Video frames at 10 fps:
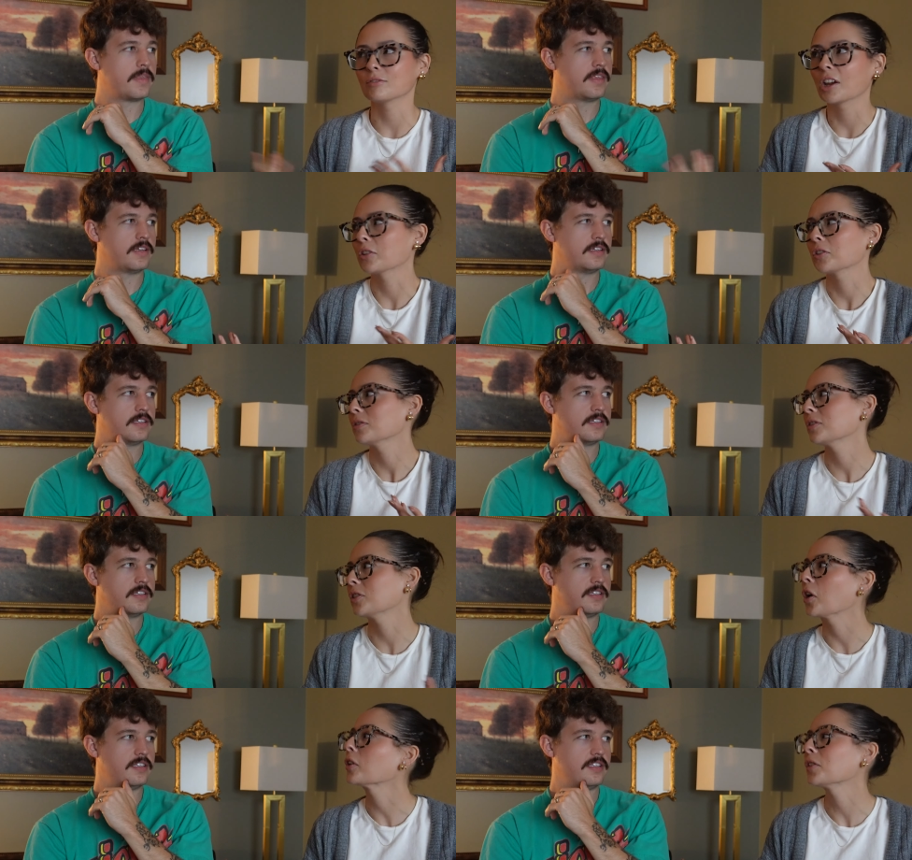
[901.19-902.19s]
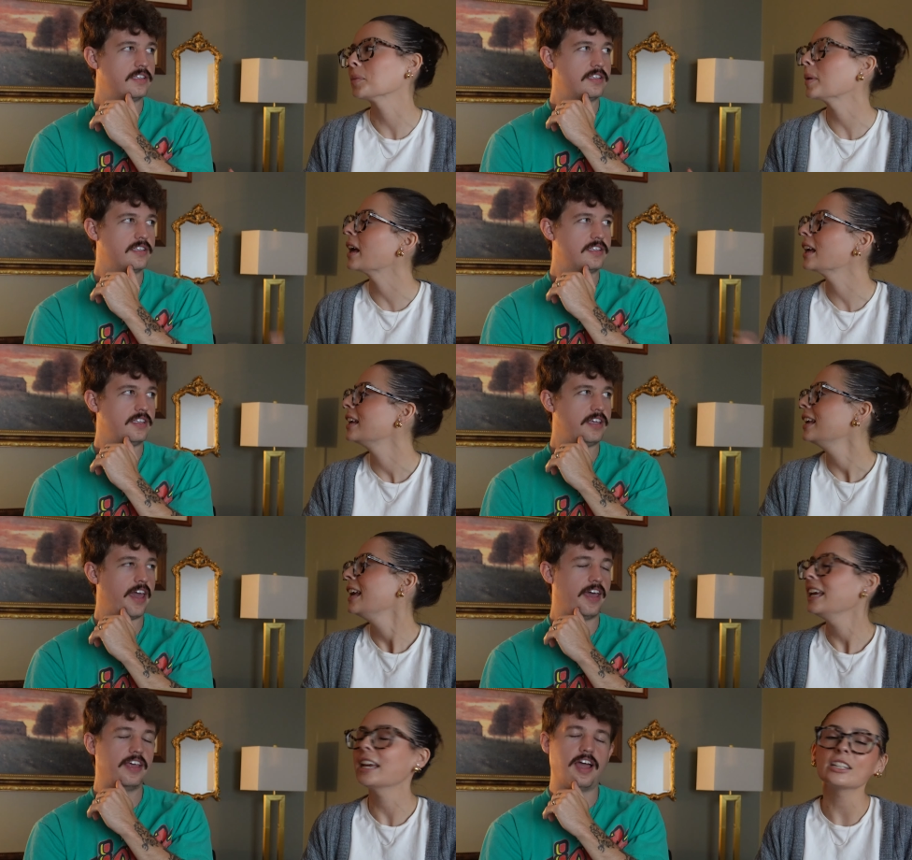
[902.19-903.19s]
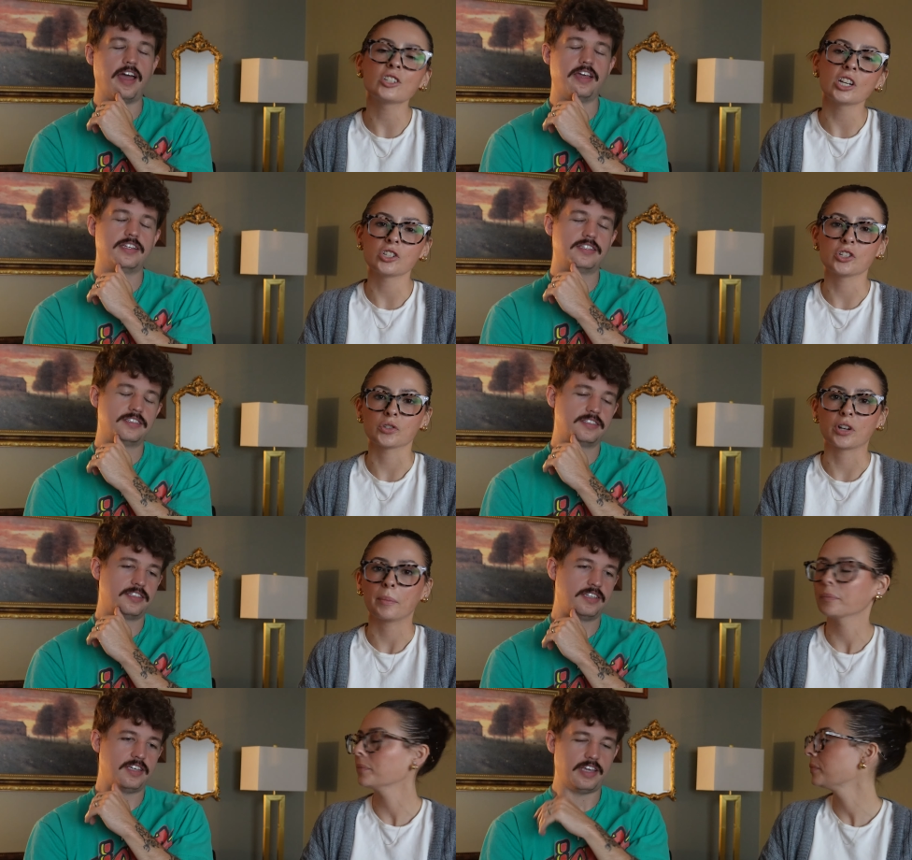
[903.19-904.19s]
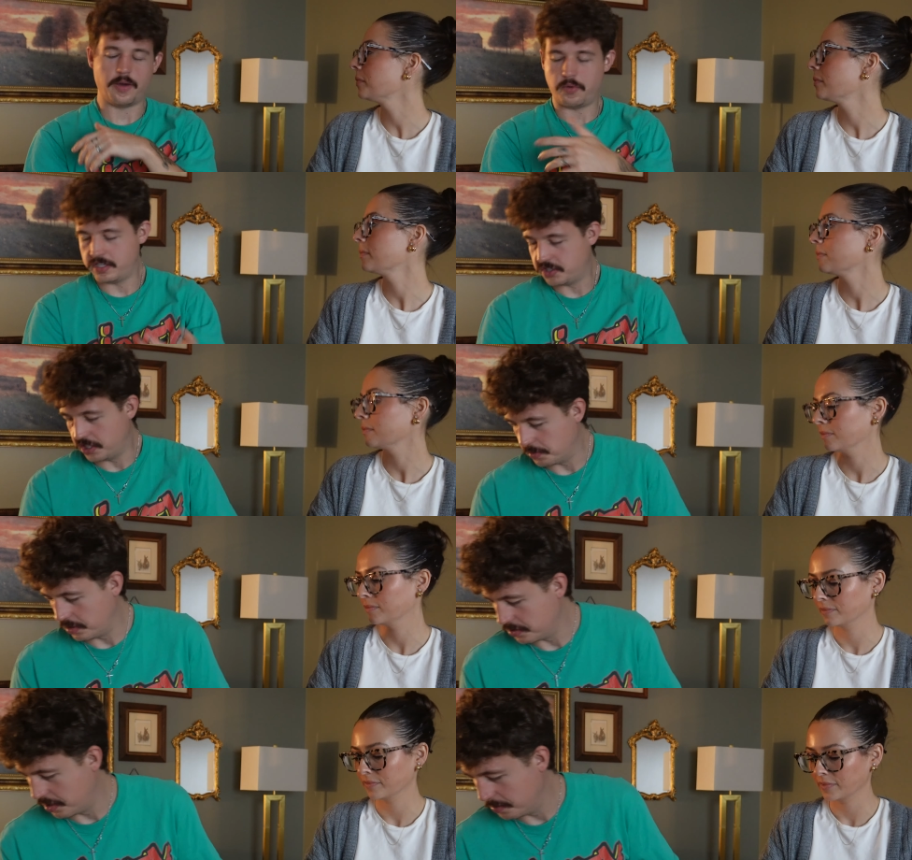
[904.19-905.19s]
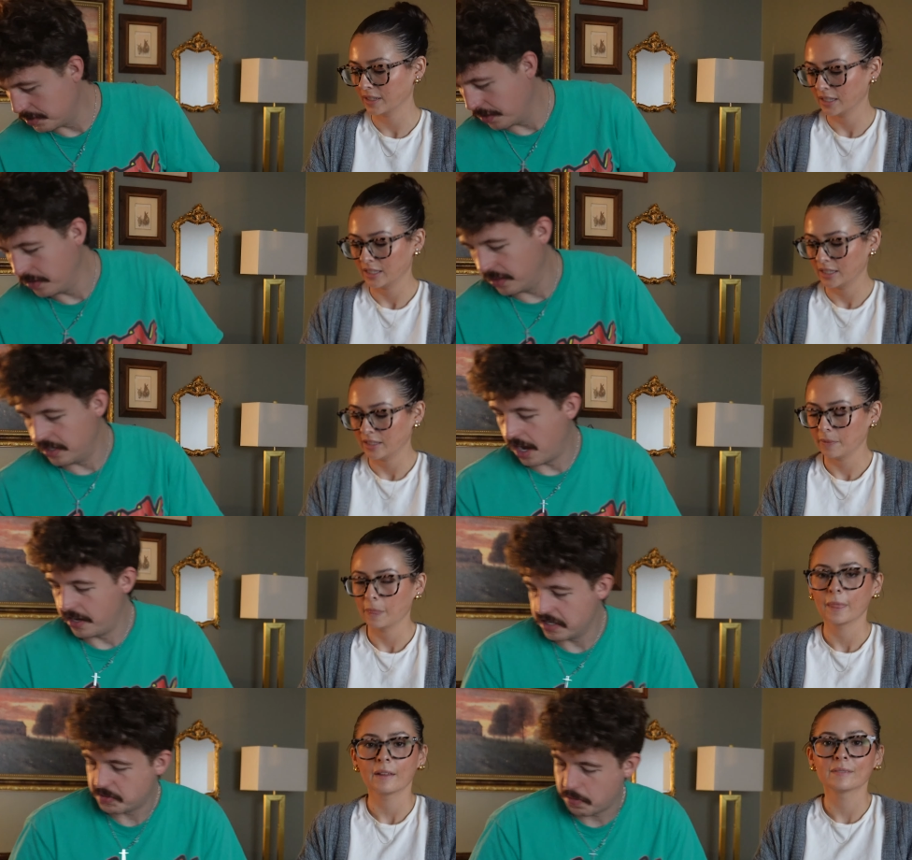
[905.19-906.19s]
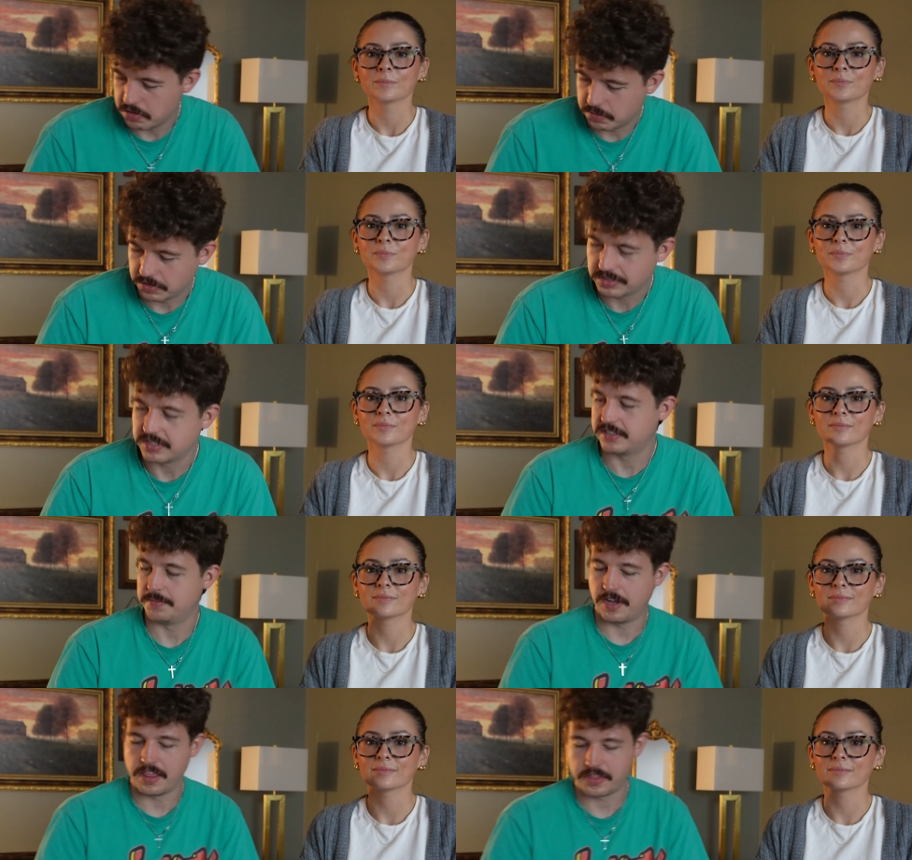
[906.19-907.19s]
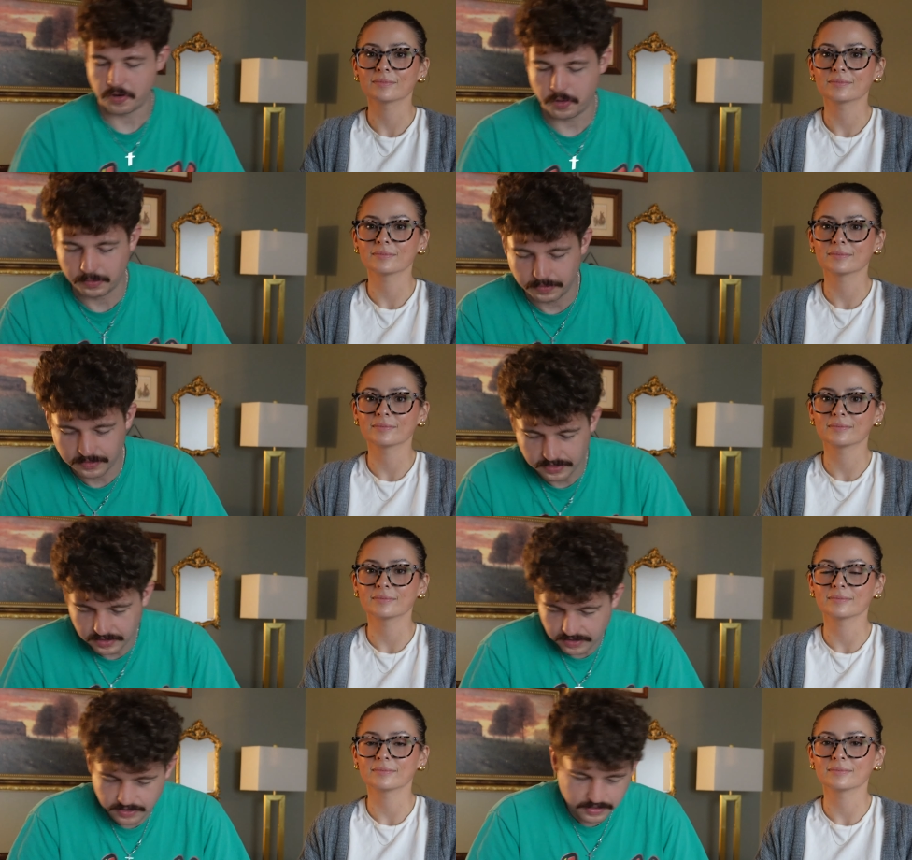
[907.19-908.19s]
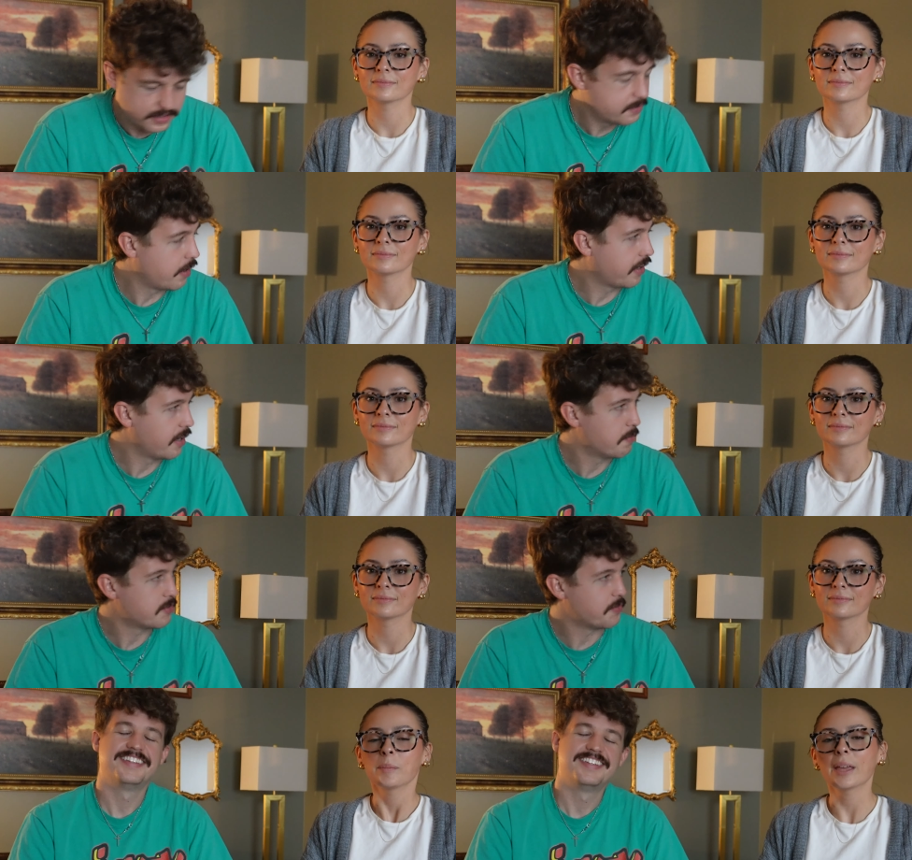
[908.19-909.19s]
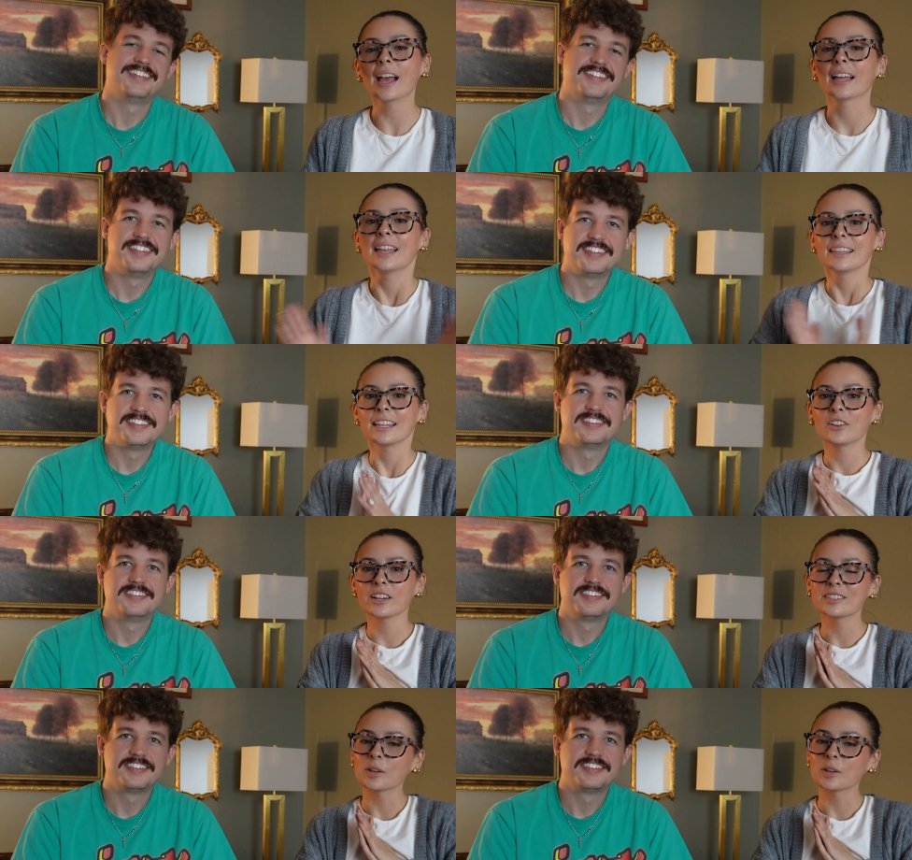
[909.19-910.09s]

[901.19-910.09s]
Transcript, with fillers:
Speaker 1: regular photographer, but yeah, he had to I, change his username.
Speaker 2: Yeah, I wanted to change my username, so the non-disposables because I'm not throwing my cameras away. But
Speaker 1: yeah, thank you guys